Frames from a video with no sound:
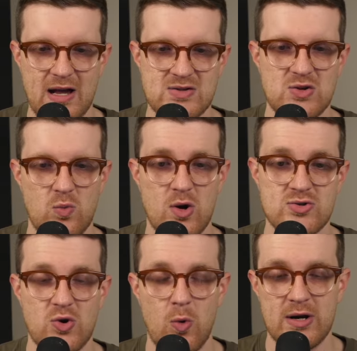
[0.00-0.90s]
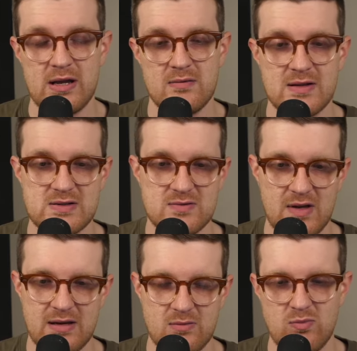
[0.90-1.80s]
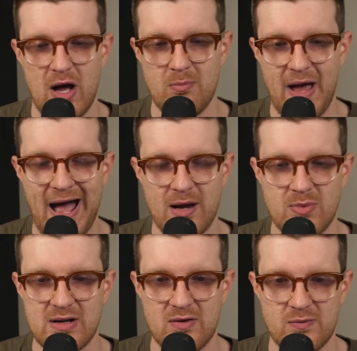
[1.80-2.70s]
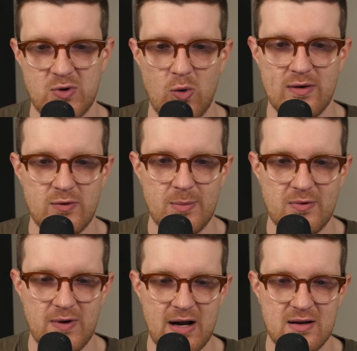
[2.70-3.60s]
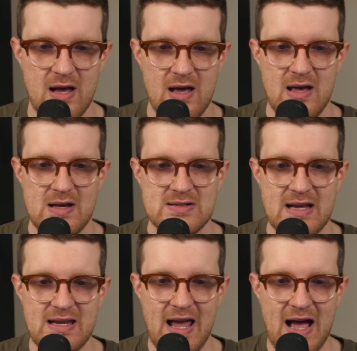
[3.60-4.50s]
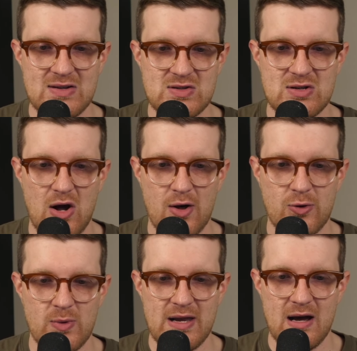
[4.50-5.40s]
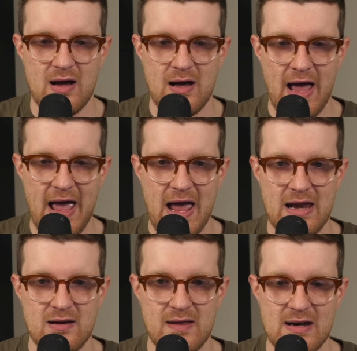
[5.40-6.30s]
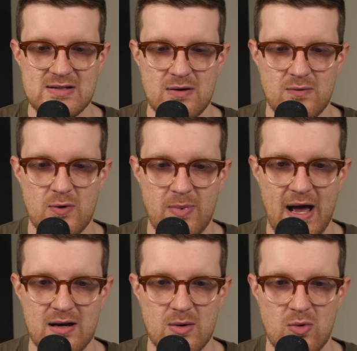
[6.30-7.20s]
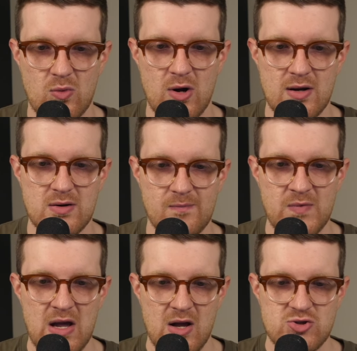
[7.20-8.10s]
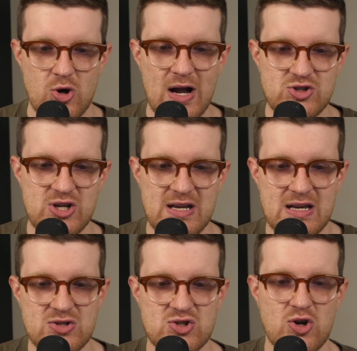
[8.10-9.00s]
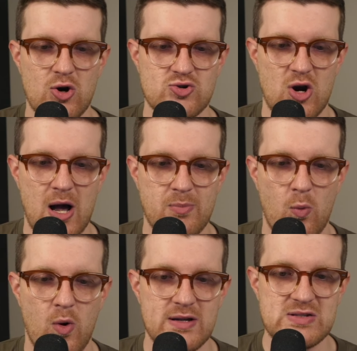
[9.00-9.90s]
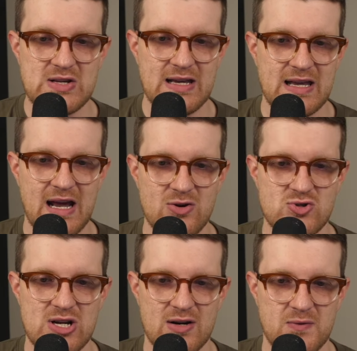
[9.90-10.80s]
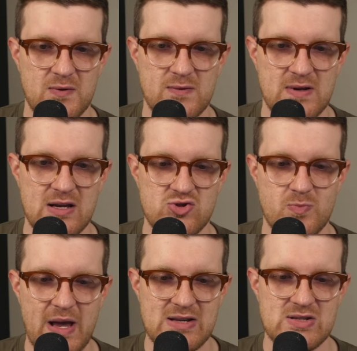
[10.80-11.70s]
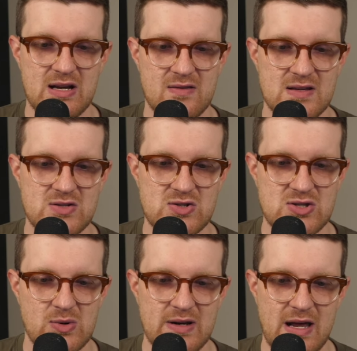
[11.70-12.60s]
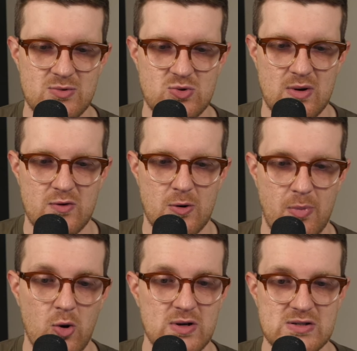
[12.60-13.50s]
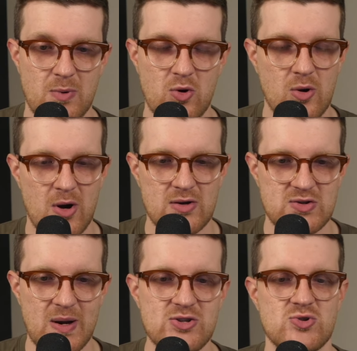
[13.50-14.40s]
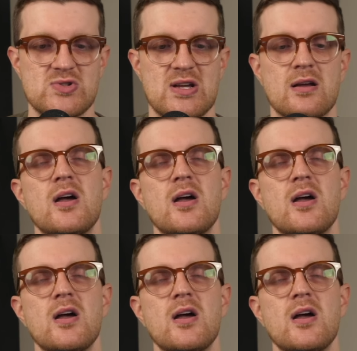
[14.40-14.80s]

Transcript: so 120. That's, like, not bad, but it's a coin flip effect. Sandygast, Gothorita, and that is it for pack number 1. Jirachi, Star Drop, 1 Psychic Energy on a 50 basic. This does 30 damage to one of your opponent's Pokemon. So interesting.